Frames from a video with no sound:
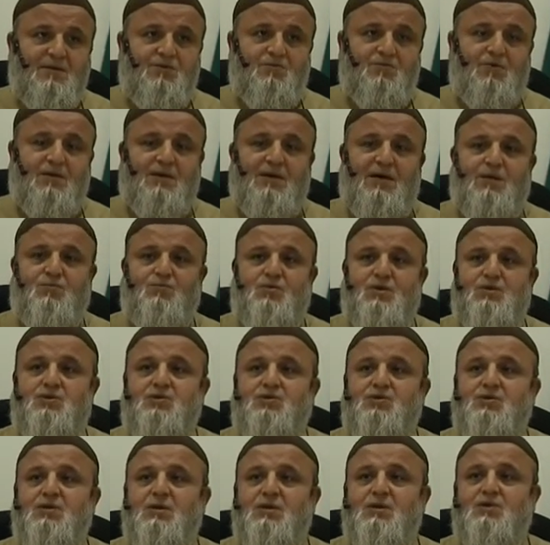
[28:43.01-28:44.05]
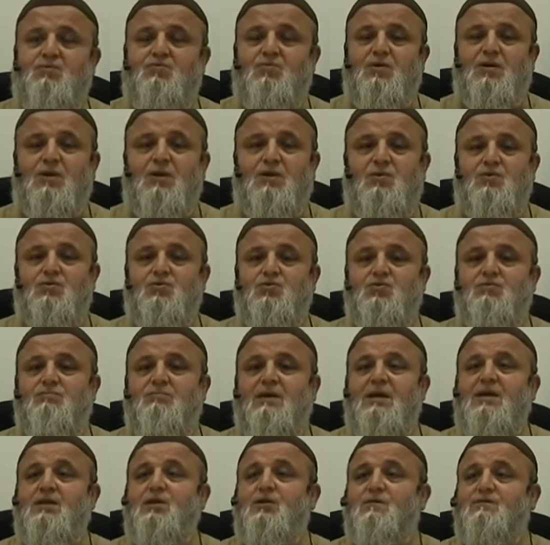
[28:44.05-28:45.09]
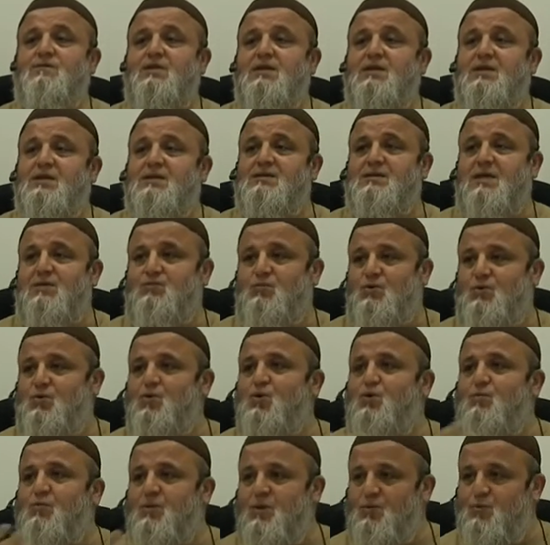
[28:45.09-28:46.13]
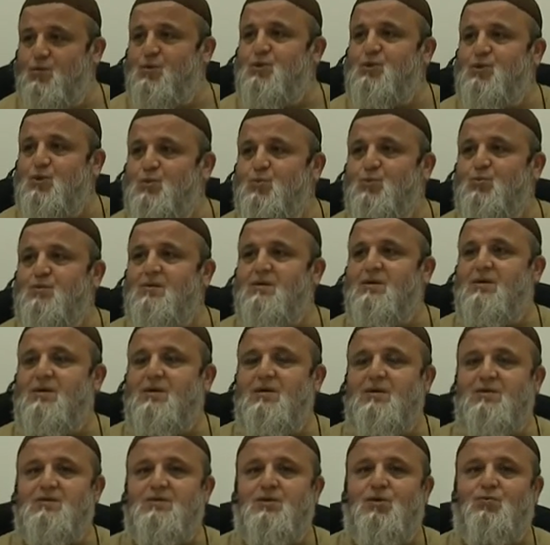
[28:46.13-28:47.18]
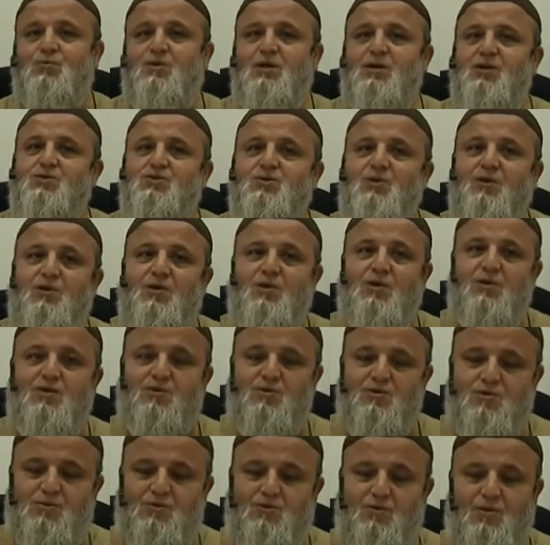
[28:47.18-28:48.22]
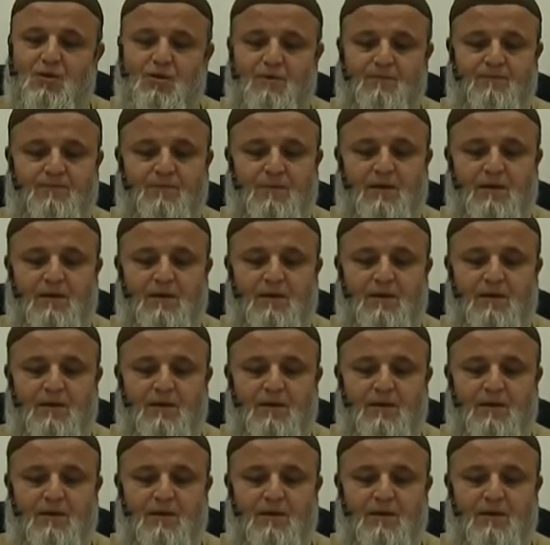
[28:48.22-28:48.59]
Without which we cannot do many of the things that we normally would do. So we need to learn ghusl.